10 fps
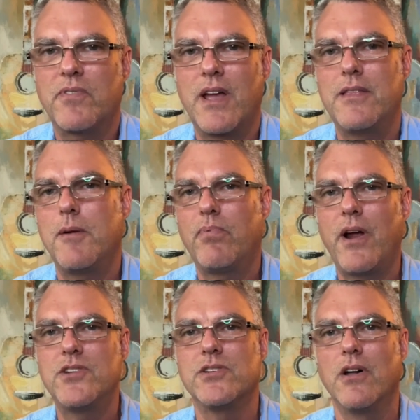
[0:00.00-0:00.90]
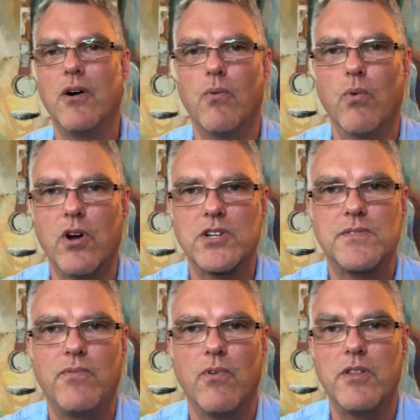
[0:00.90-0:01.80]
forget the appraiser, though, works
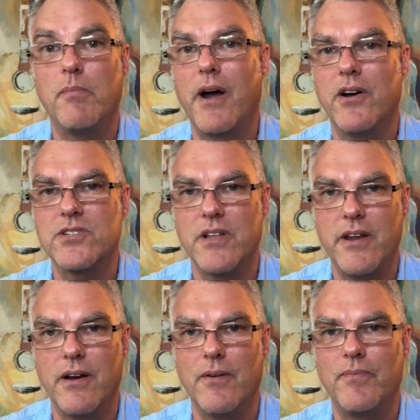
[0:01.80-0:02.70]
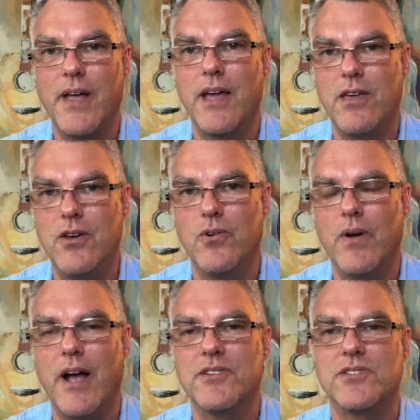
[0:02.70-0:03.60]
for the buyer's lender, not you
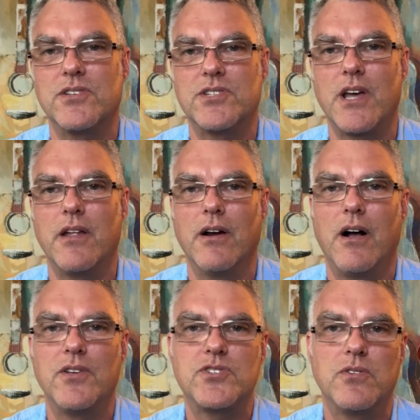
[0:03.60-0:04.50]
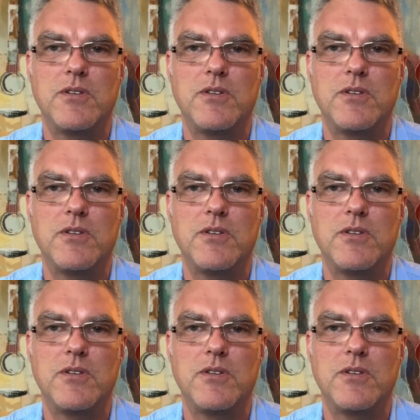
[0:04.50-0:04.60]
as the seller. Also,